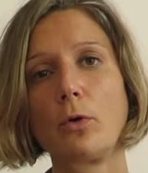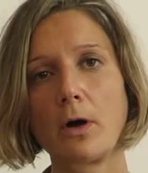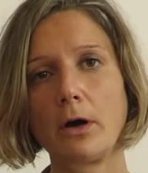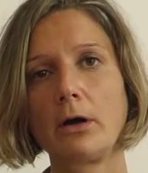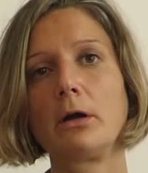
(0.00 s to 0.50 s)

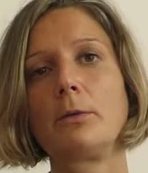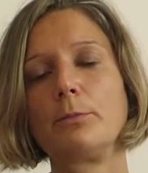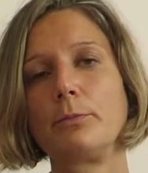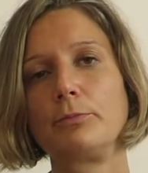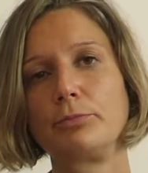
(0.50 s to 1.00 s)
lower
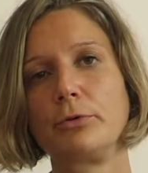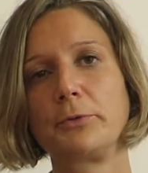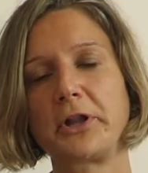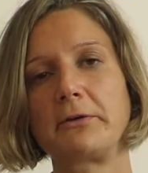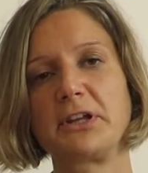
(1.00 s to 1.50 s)

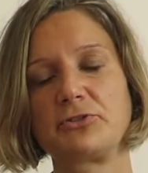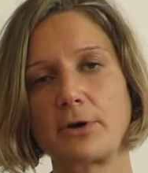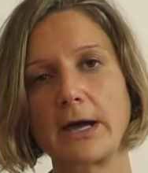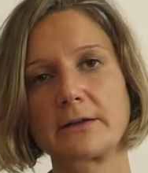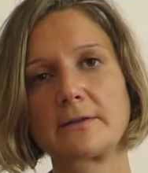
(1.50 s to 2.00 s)
pulmonary
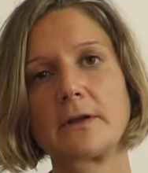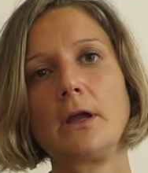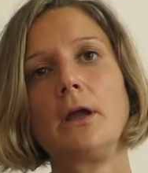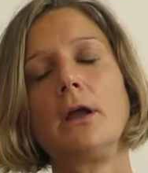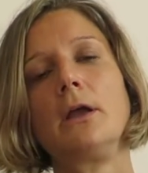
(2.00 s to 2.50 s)
tract.
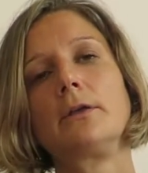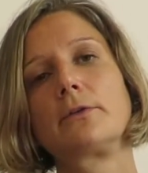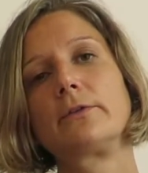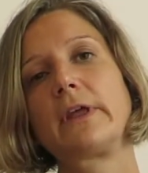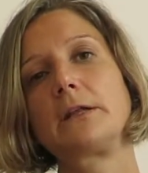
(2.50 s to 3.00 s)

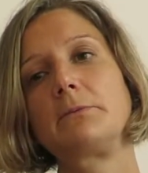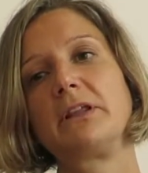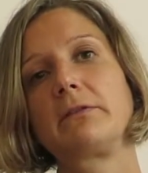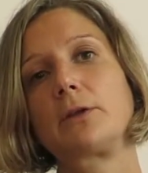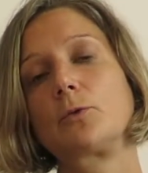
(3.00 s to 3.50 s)
So that
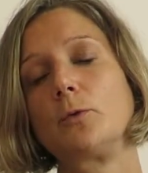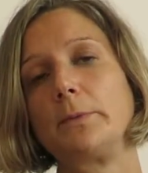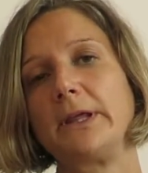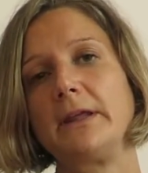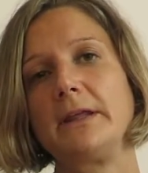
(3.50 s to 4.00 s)
means that could
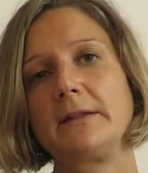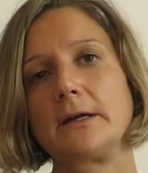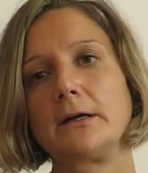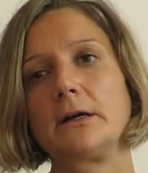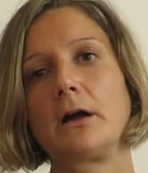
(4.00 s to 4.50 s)
be
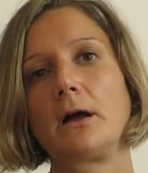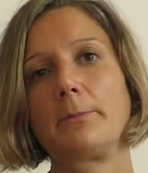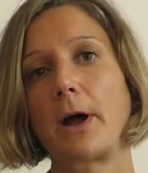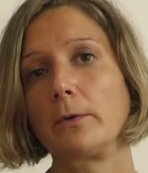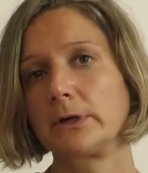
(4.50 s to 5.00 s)
either
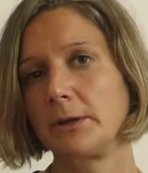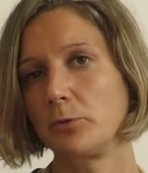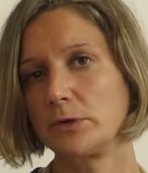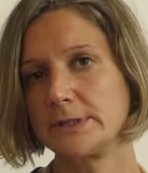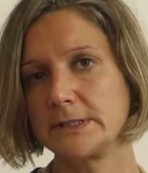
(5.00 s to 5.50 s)

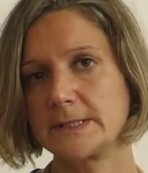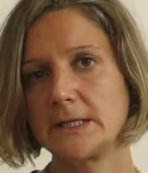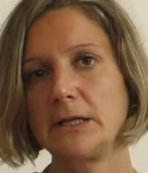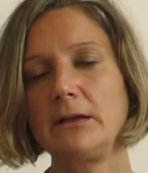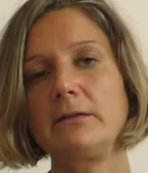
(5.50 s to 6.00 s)
parenchymal
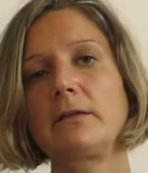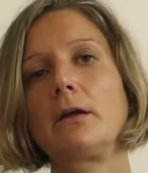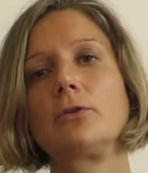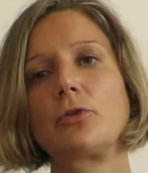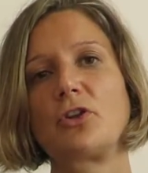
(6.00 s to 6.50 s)
disease,
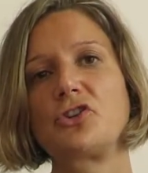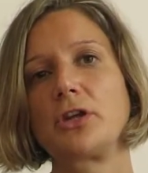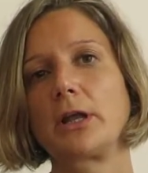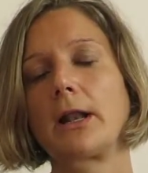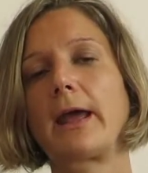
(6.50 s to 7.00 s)

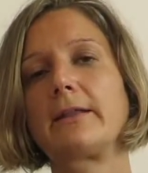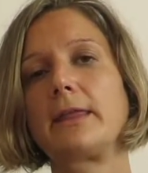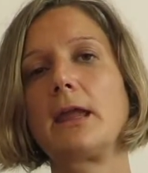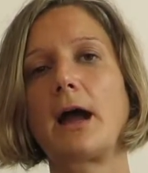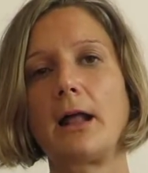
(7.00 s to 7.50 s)
touching like
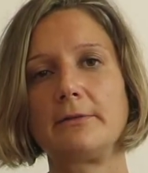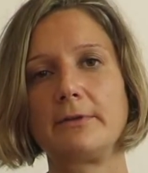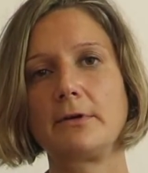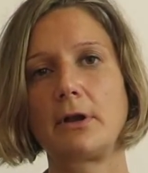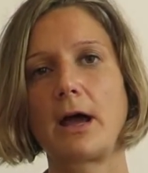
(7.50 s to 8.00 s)
the
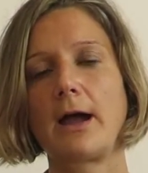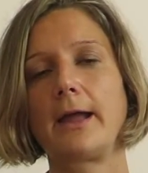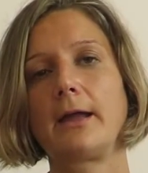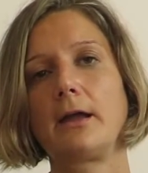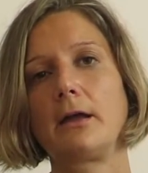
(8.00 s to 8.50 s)

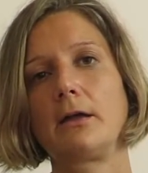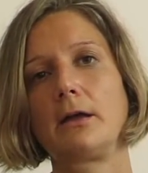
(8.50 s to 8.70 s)
alveoli